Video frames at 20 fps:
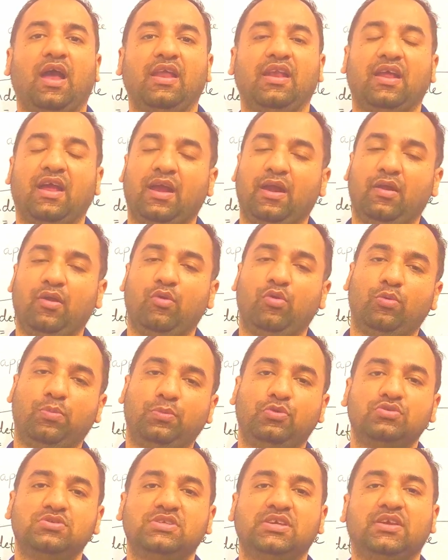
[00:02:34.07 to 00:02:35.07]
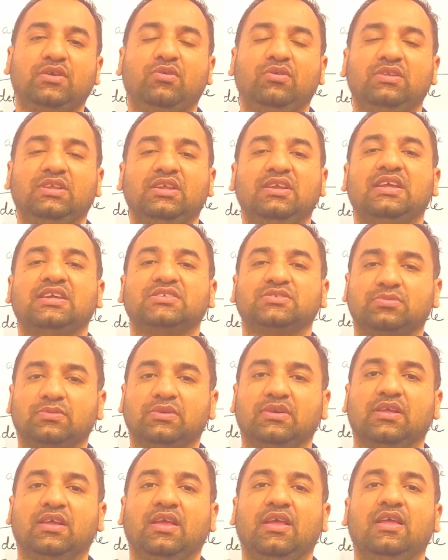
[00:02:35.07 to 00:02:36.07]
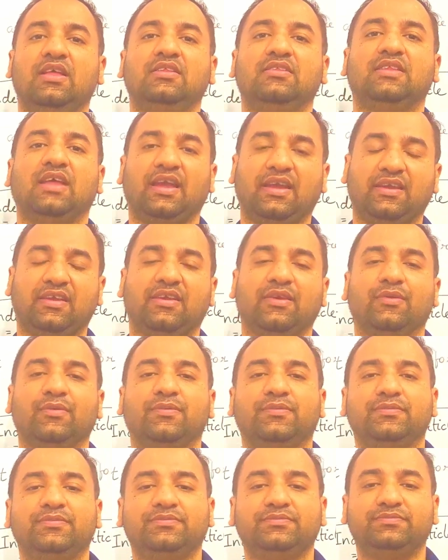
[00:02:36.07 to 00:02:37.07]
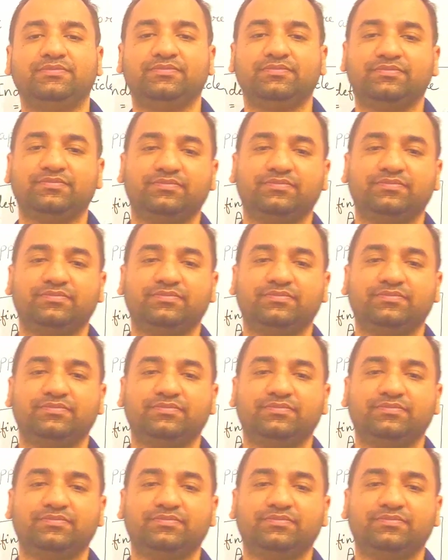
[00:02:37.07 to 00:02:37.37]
and I hope to see you in the next one. Thank you.